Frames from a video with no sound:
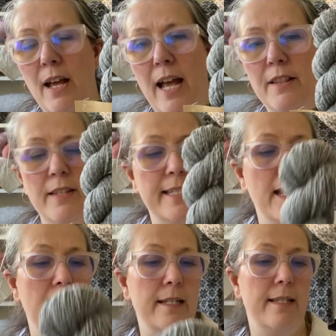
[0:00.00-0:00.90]
and the
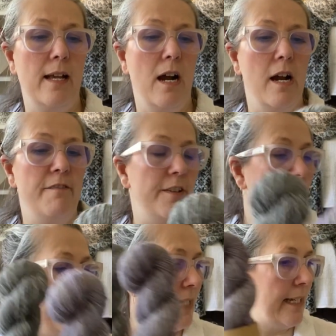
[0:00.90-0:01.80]
skeins are
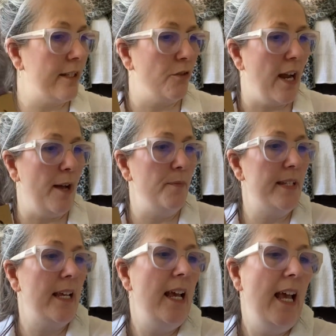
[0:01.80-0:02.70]
56 grams.